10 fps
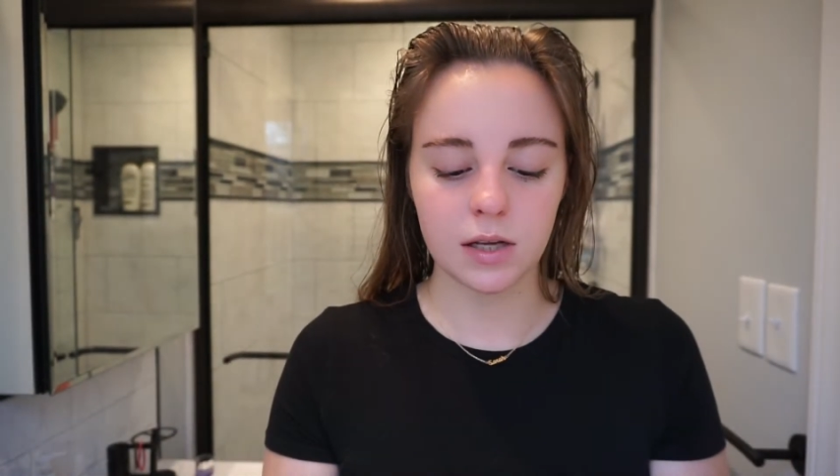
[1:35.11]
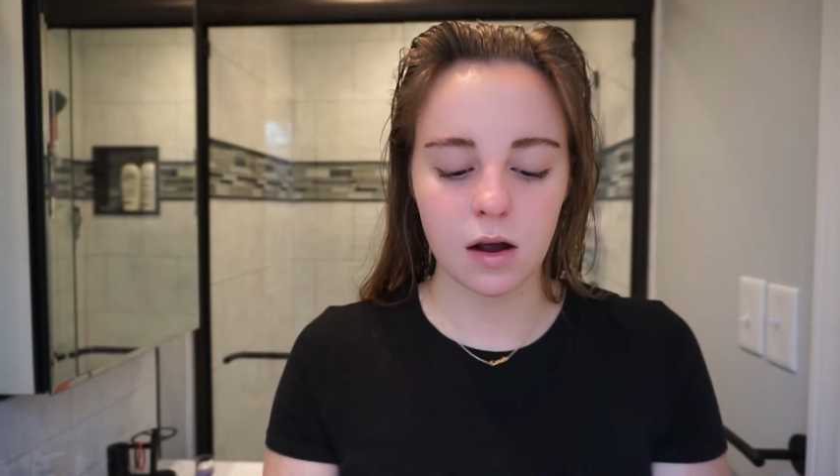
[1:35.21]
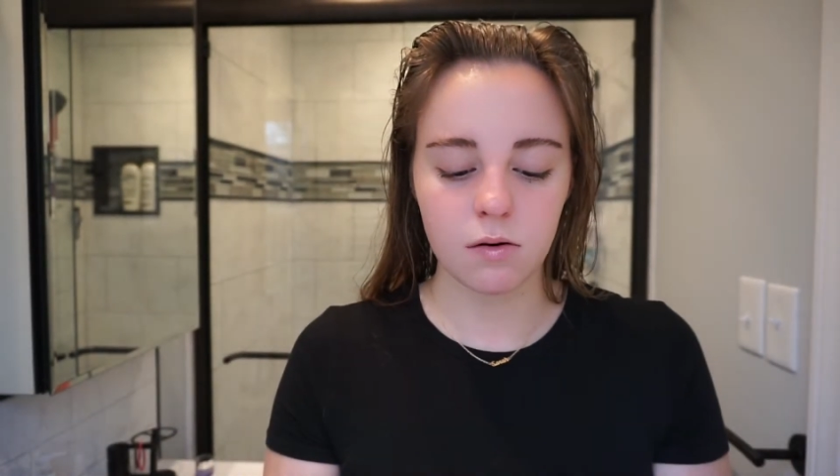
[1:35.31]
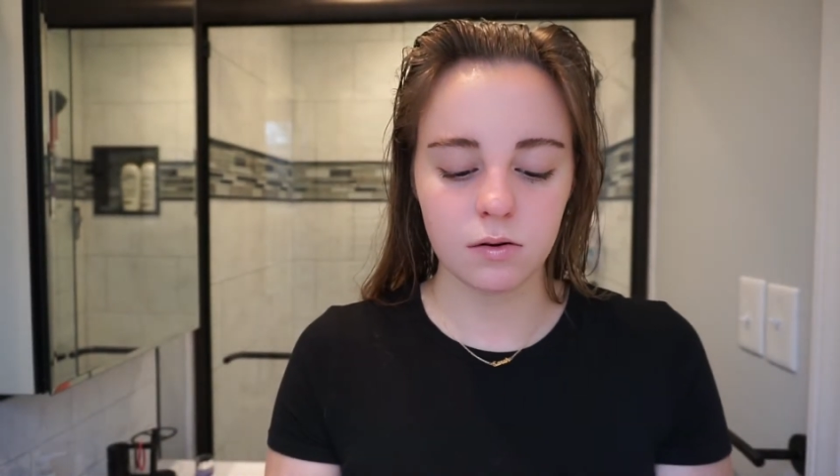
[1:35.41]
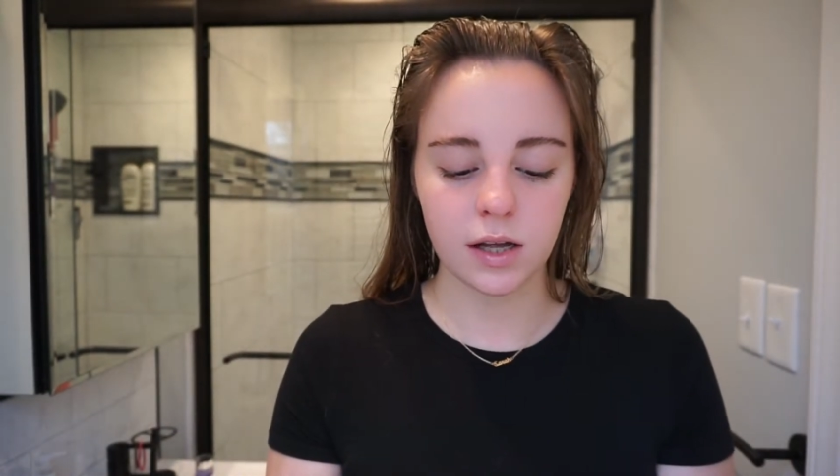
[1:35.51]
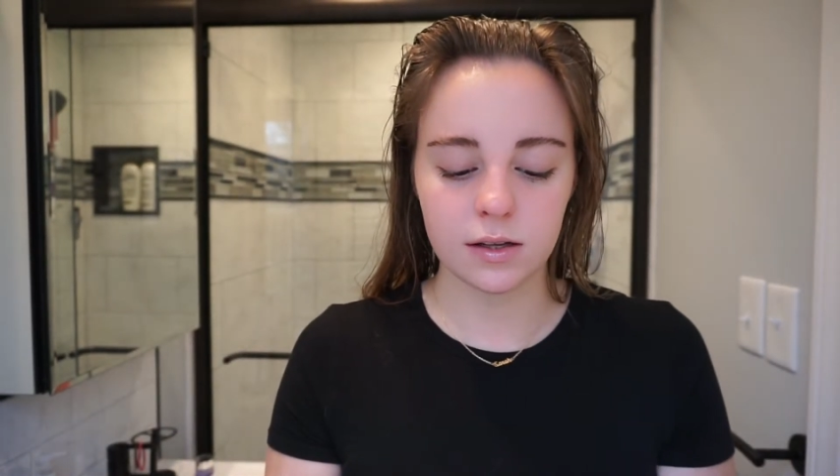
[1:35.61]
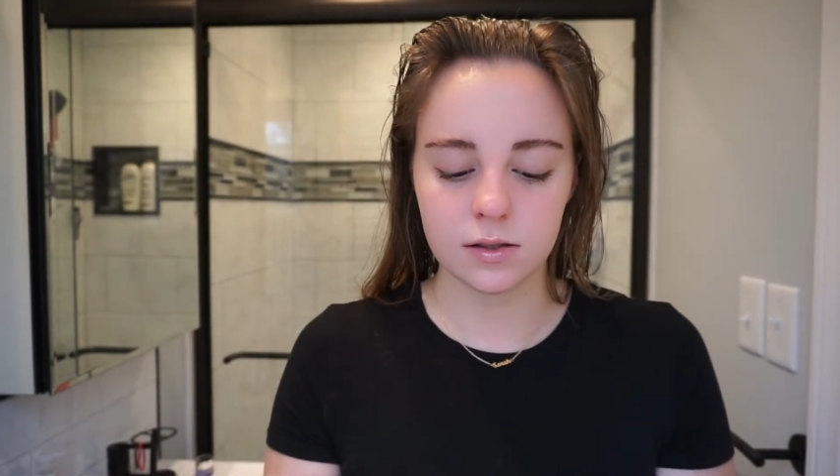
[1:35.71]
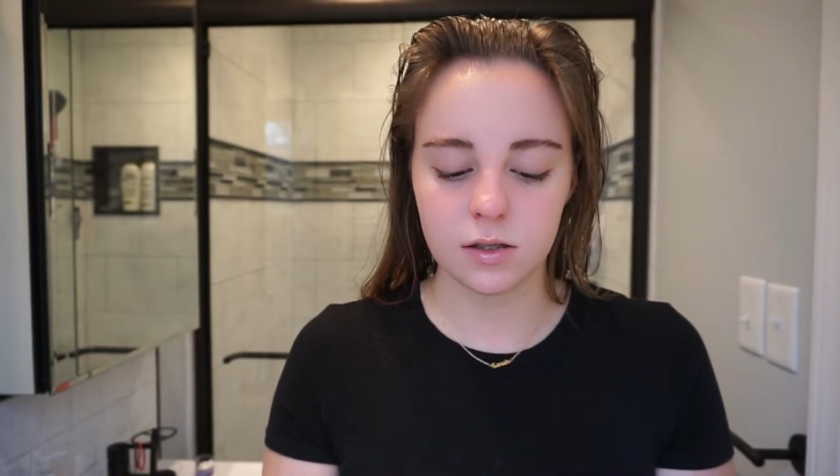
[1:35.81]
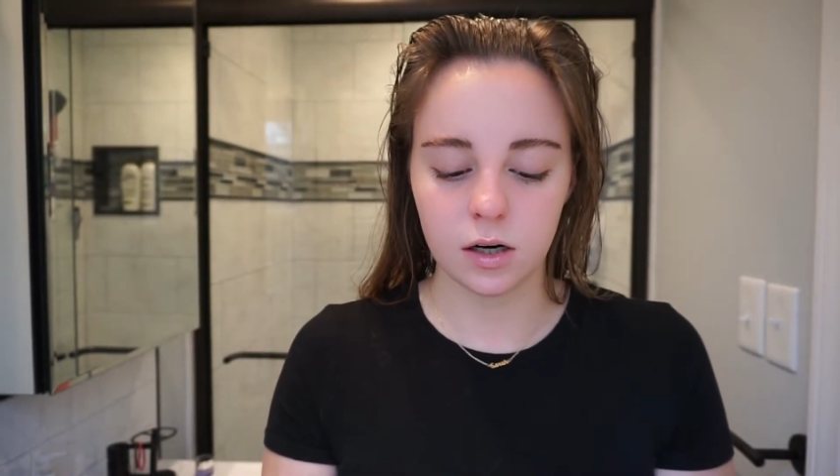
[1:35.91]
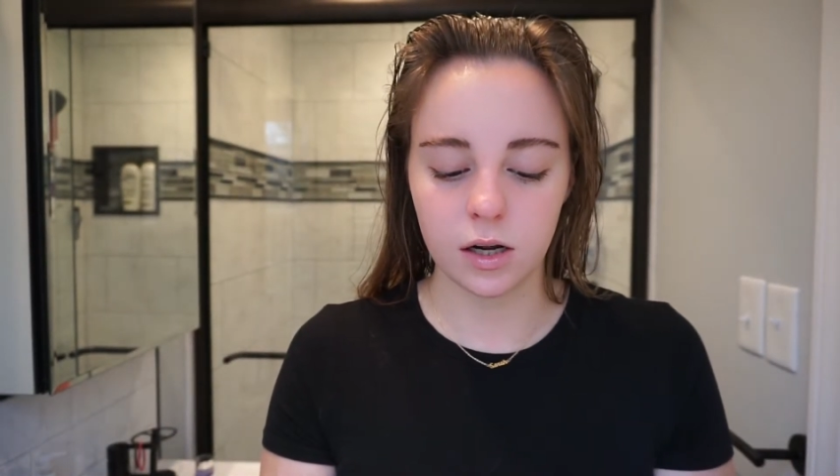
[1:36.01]
towel
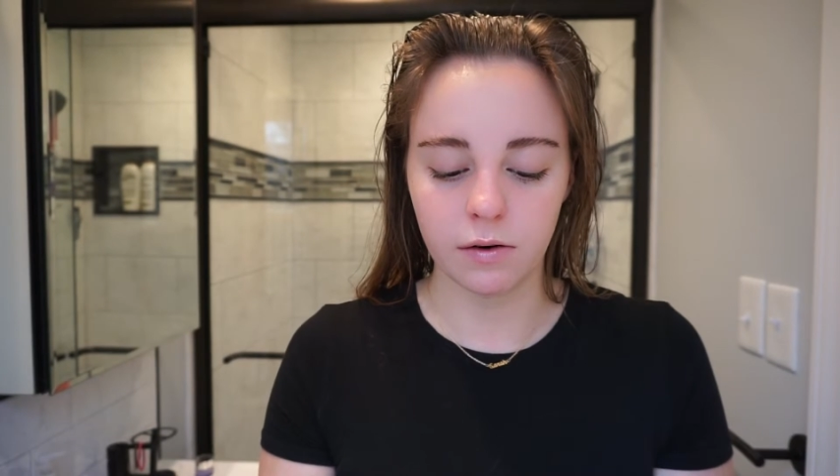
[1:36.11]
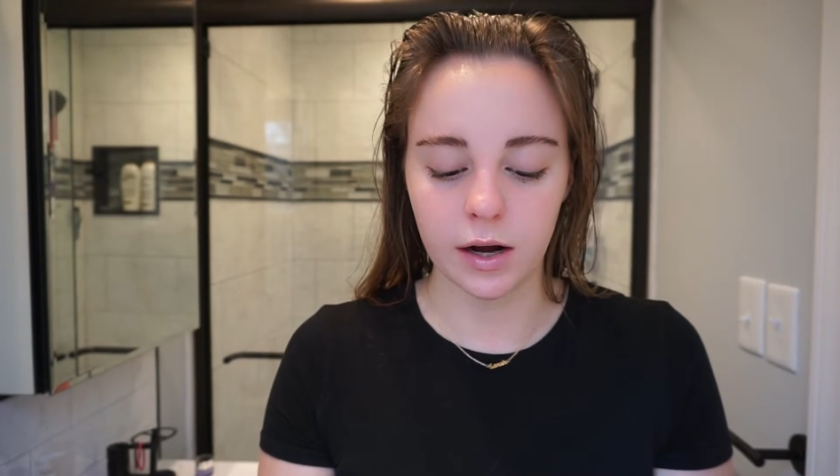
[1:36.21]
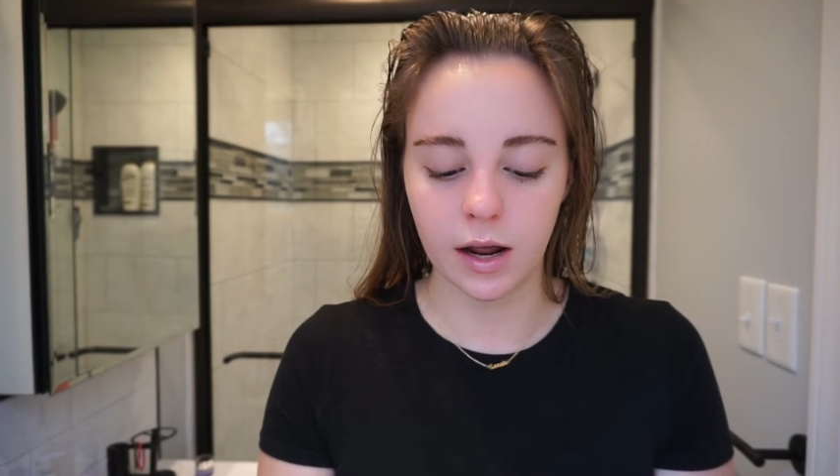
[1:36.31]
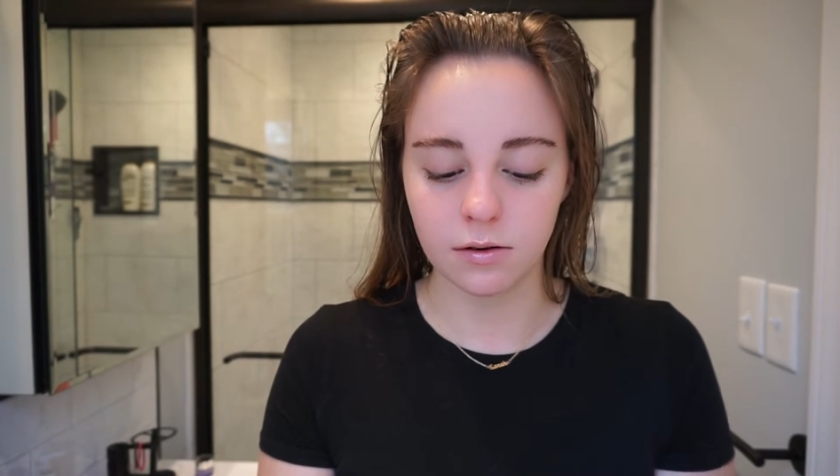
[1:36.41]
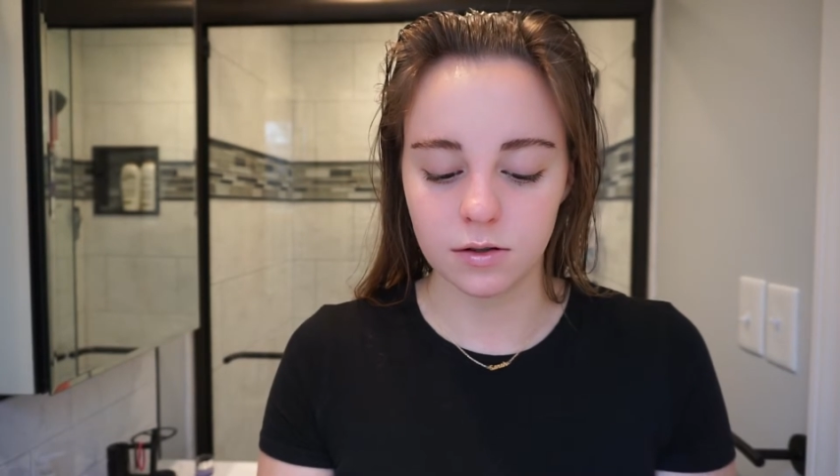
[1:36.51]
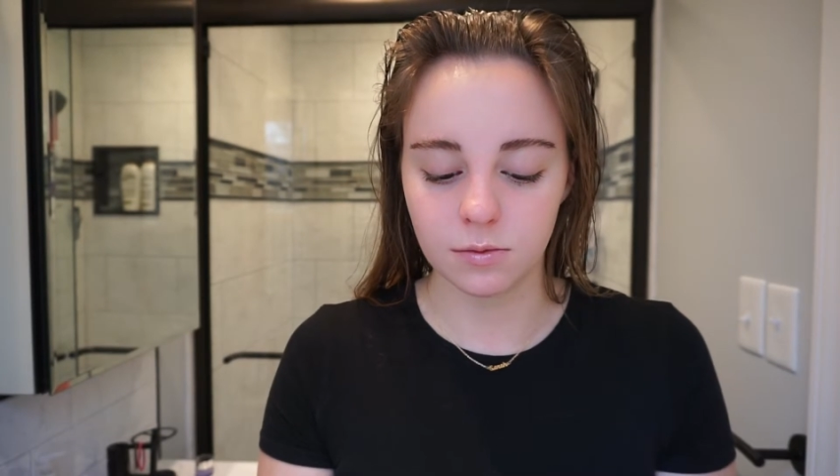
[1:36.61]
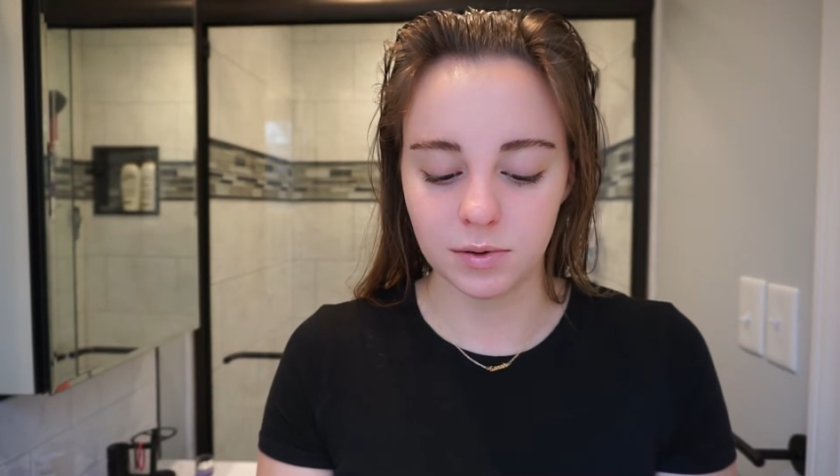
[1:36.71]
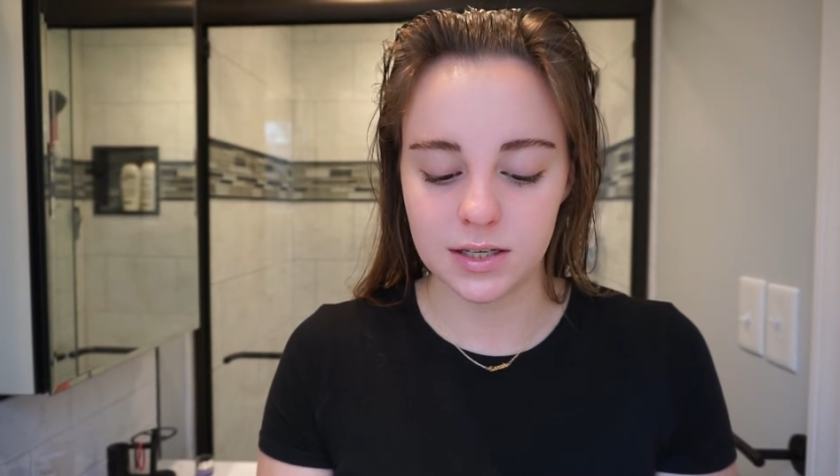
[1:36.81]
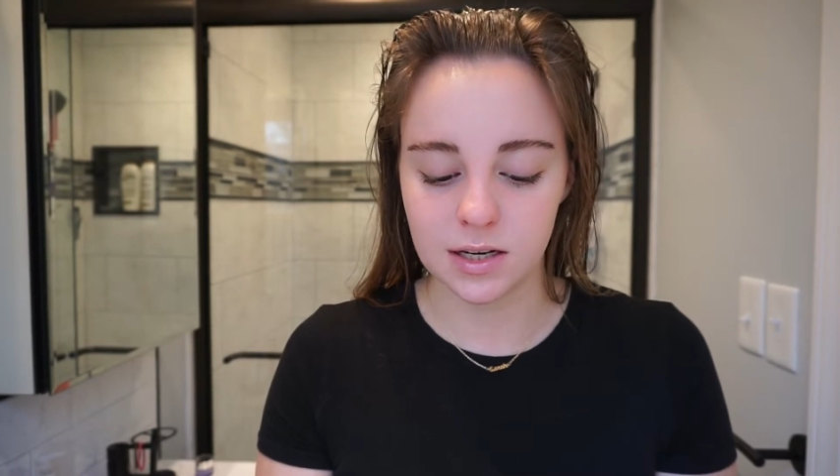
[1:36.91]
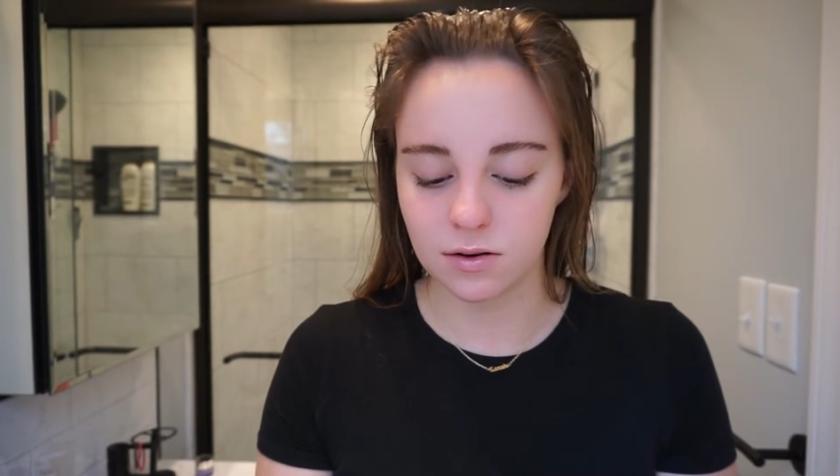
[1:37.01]
that's dirty right now, so
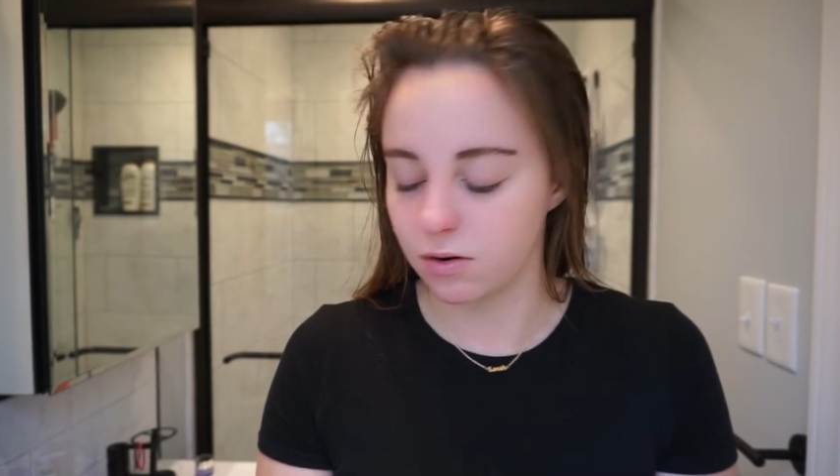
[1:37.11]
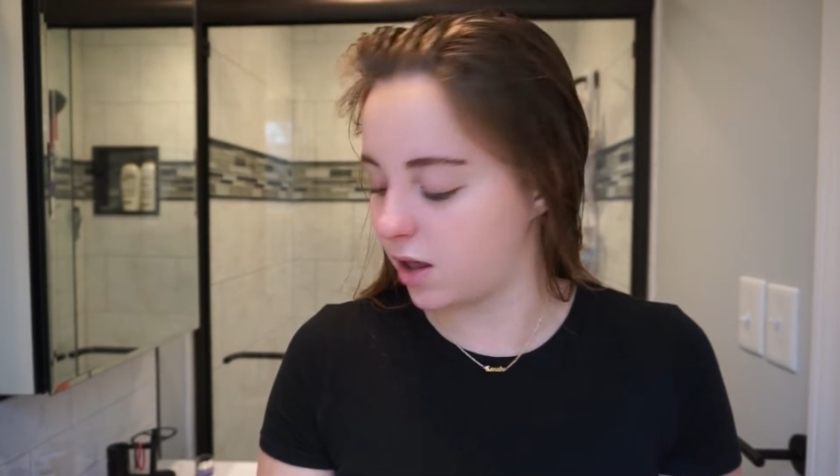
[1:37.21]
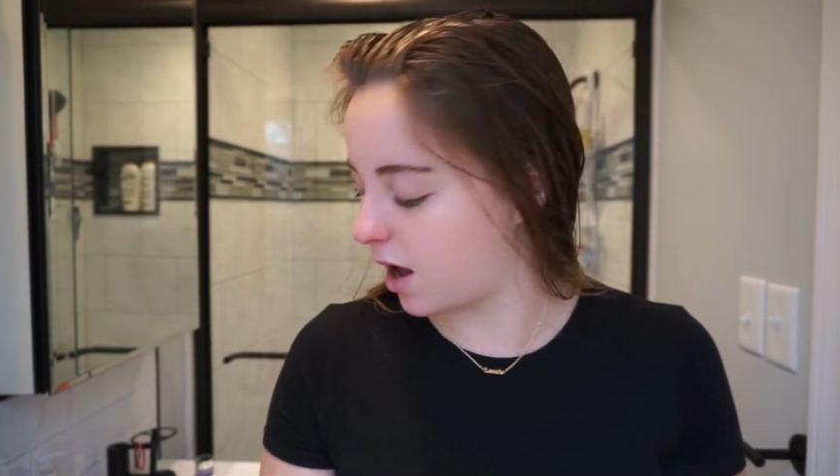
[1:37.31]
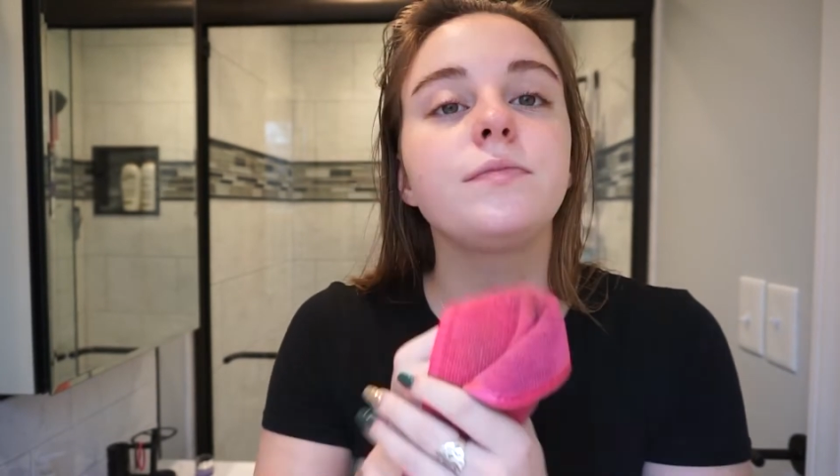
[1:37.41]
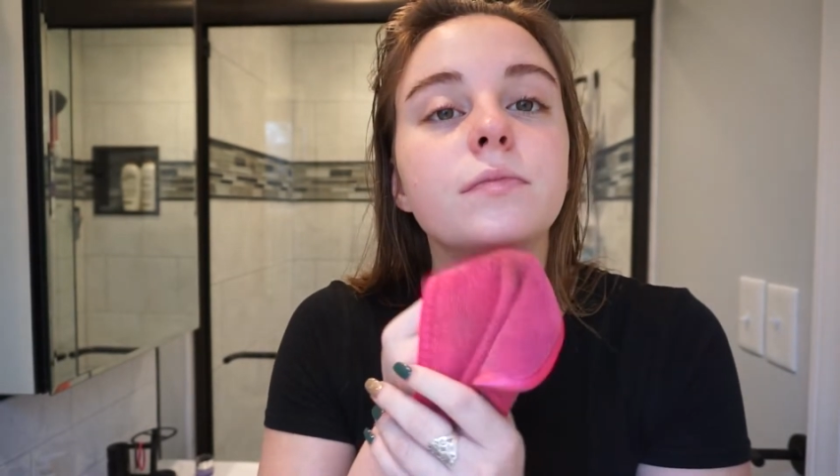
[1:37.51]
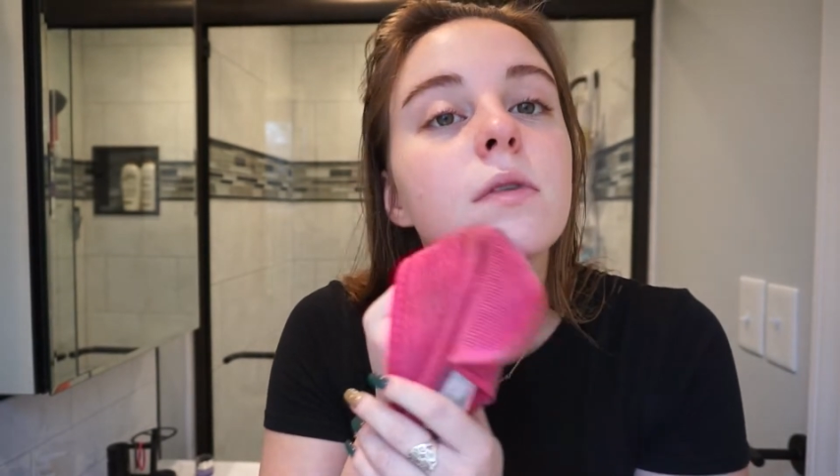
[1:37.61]
please ignore that.